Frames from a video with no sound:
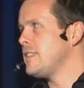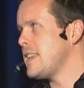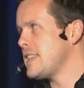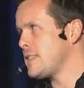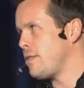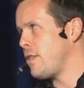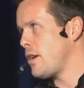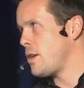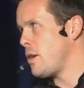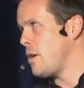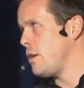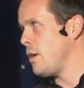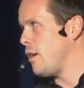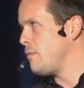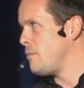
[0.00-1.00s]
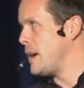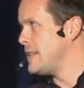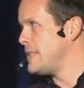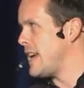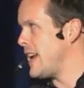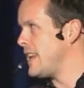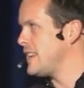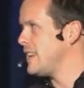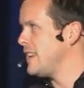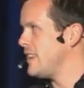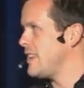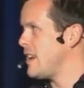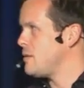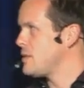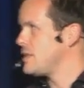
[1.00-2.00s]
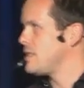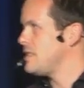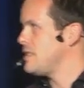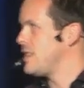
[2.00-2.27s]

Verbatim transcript: There's a photo of my dad, and that was